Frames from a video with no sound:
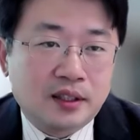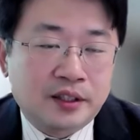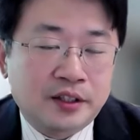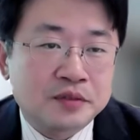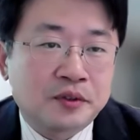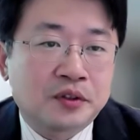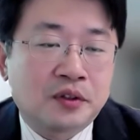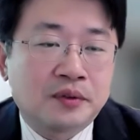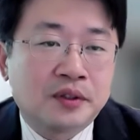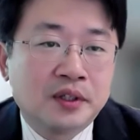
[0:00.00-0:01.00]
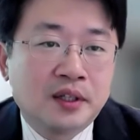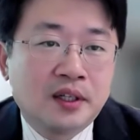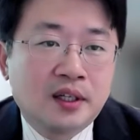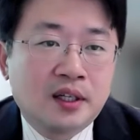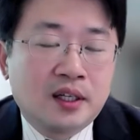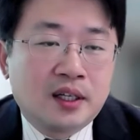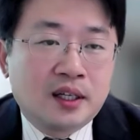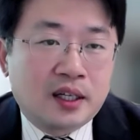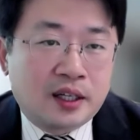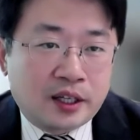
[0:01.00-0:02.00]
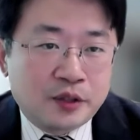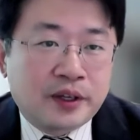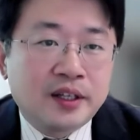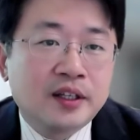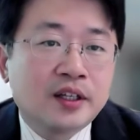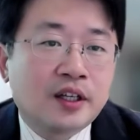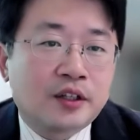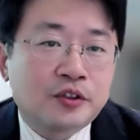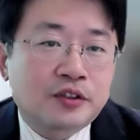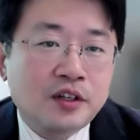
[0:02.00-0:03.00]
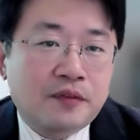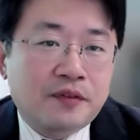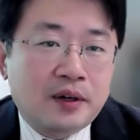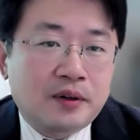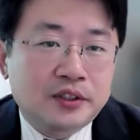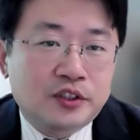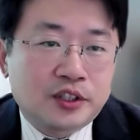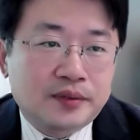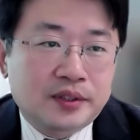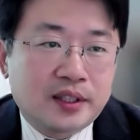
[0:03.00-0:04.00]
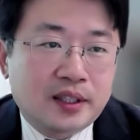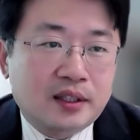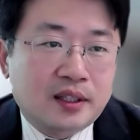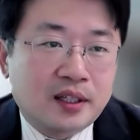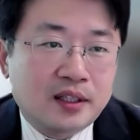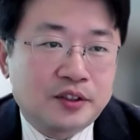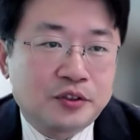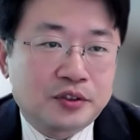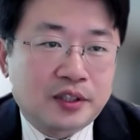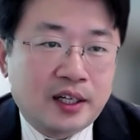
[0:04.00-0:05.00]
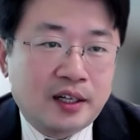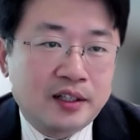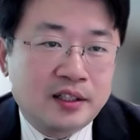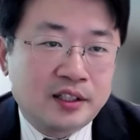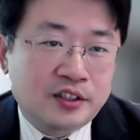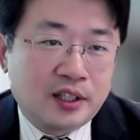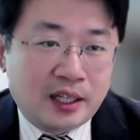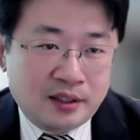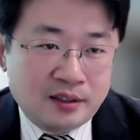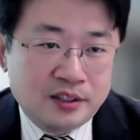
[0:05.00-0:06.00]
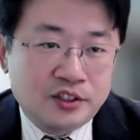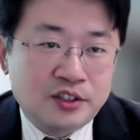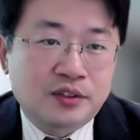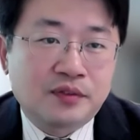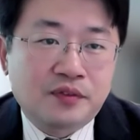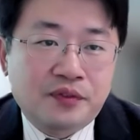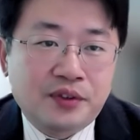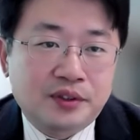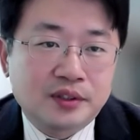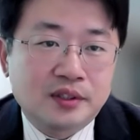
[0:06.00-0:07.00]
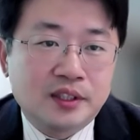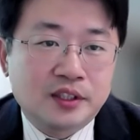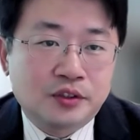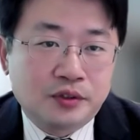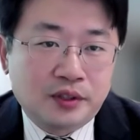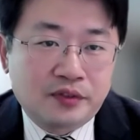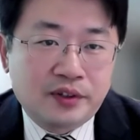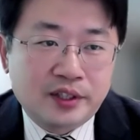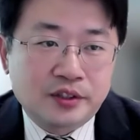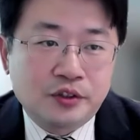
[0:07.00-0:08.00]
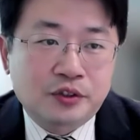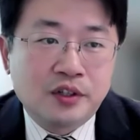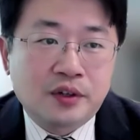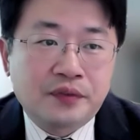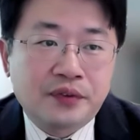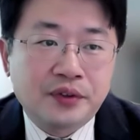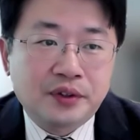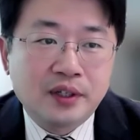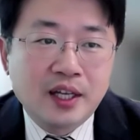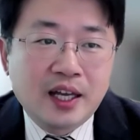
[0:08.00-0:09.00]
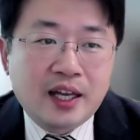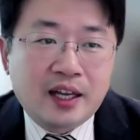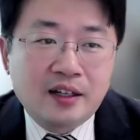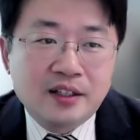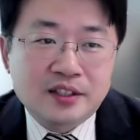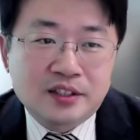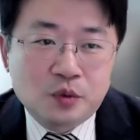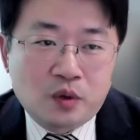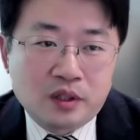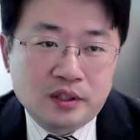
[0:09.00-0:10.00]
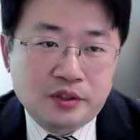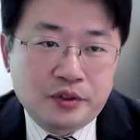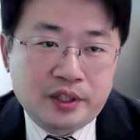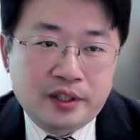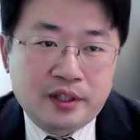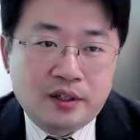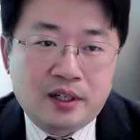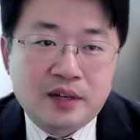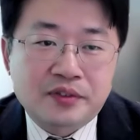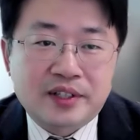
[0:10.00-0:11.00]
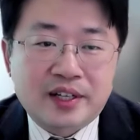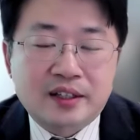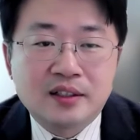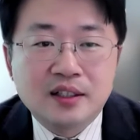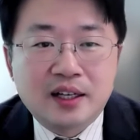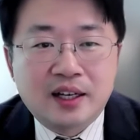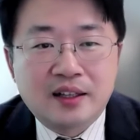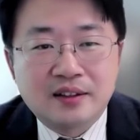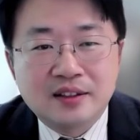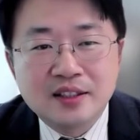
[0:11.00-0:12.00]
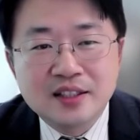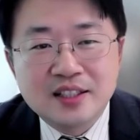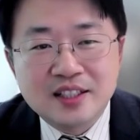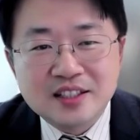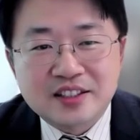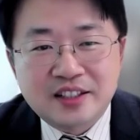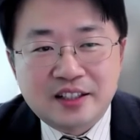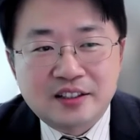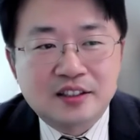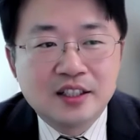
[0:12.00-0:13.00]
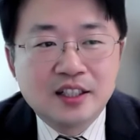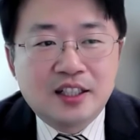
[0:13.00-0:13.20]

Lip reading: engagement of anyway. Nuclear-powered ships that cannot use highly enriched fuels need to replace nuclear fuel at least once during their life cycle. And in this case,